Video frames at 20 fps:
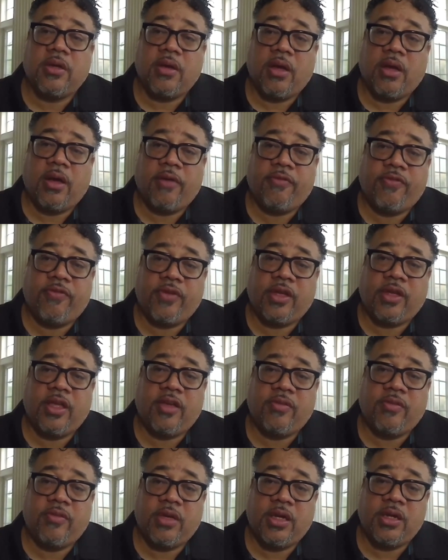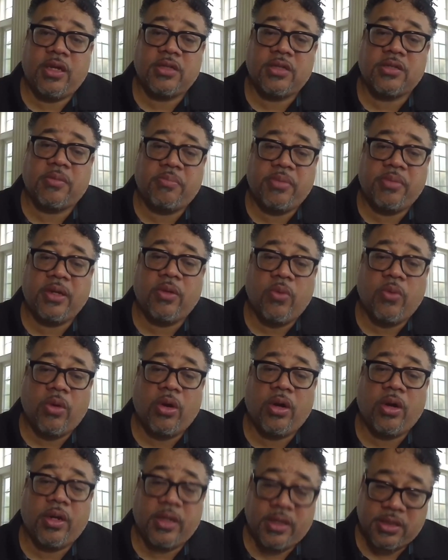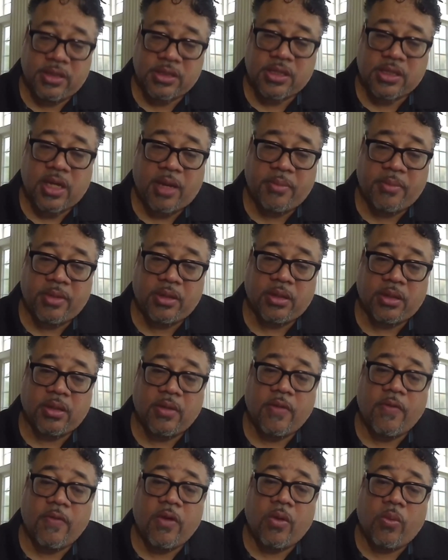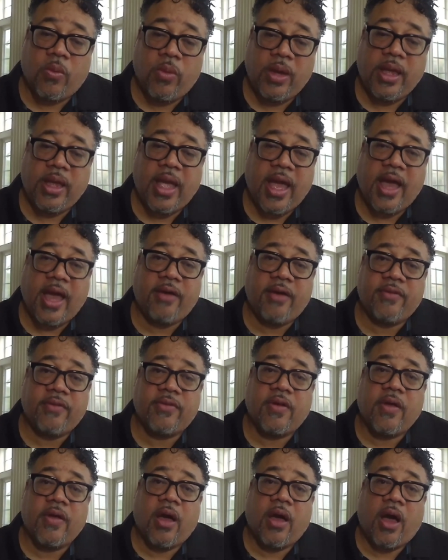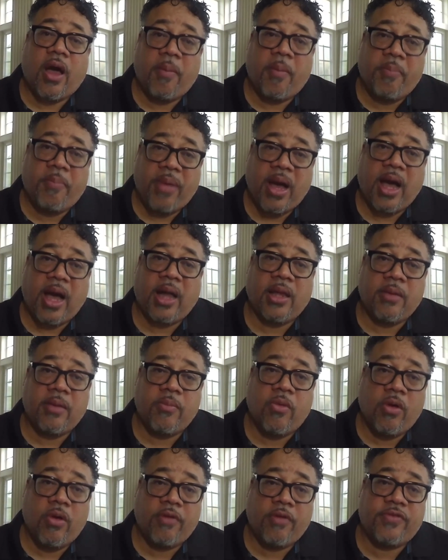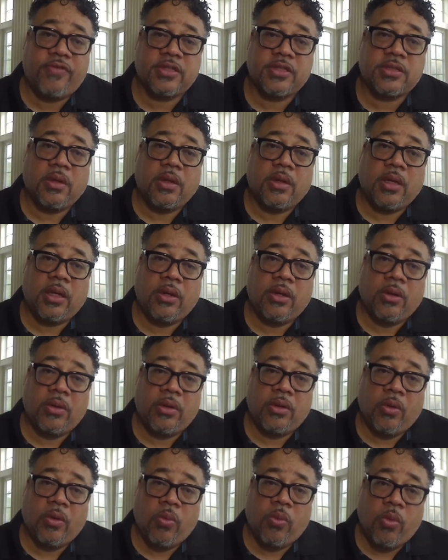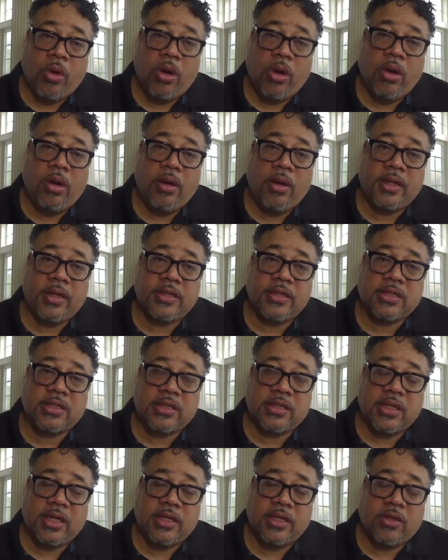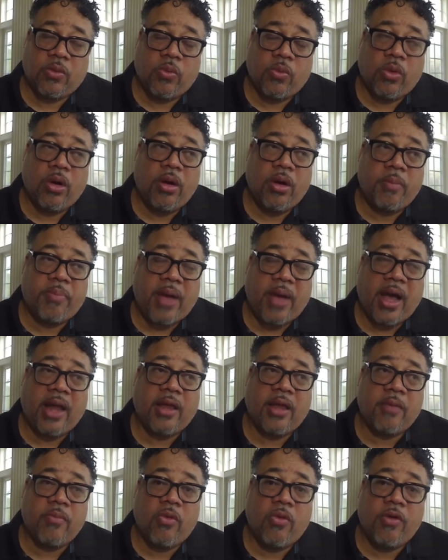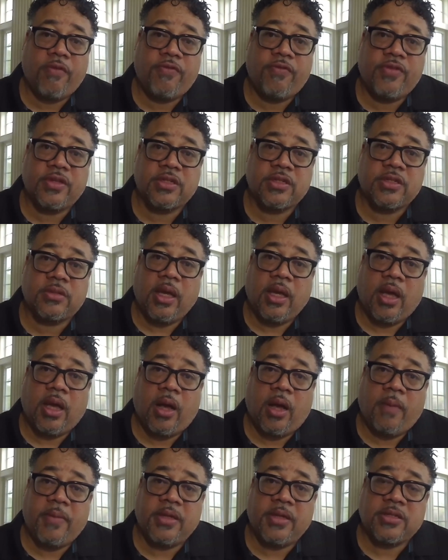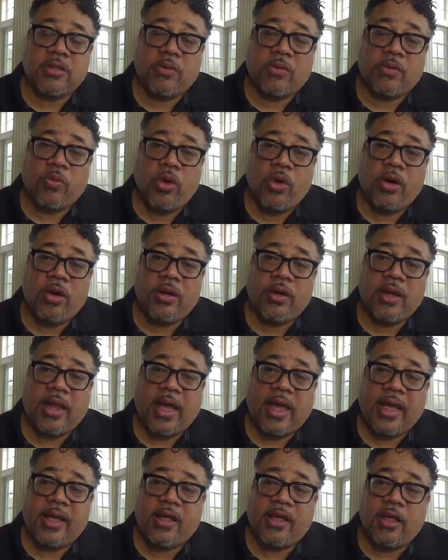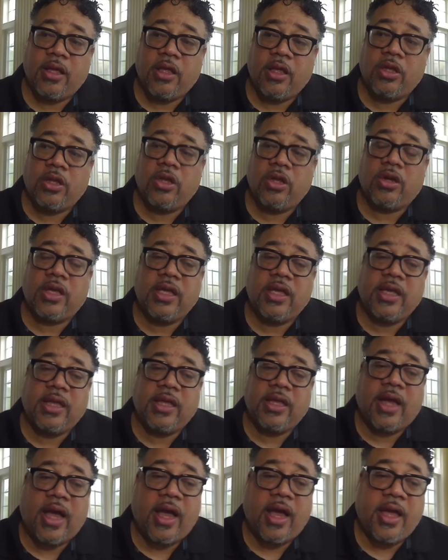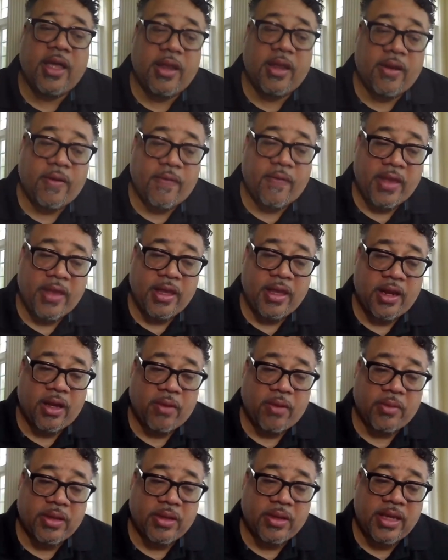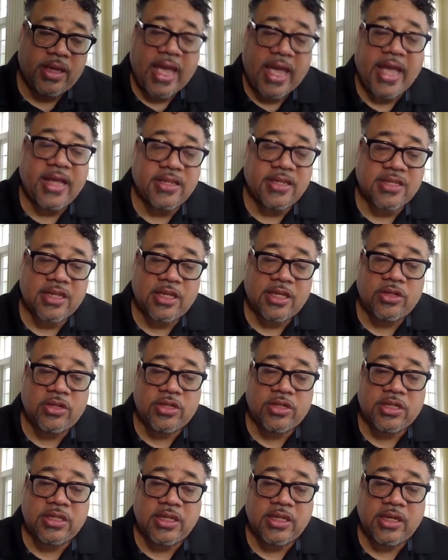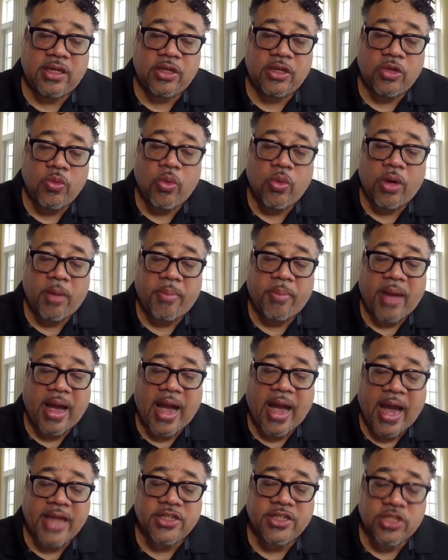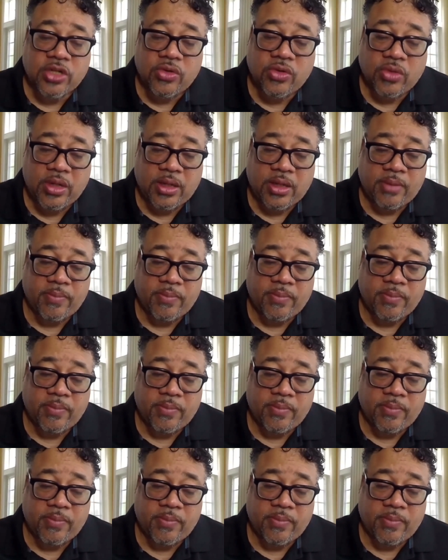forgive me, here's a big word and it's coming. We have a polymorphism, and the word polymorphism is a word like looking in a case and you want to buy ice cream,